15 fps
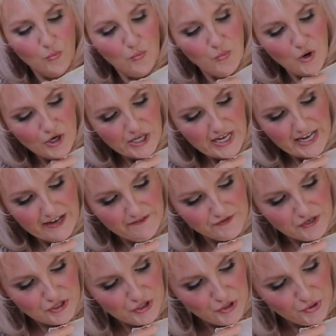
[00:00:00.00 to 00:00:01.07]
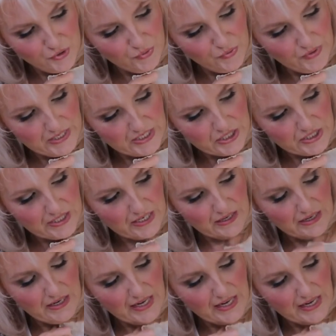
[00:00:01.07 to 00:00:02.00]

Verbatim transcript: what you have to do is,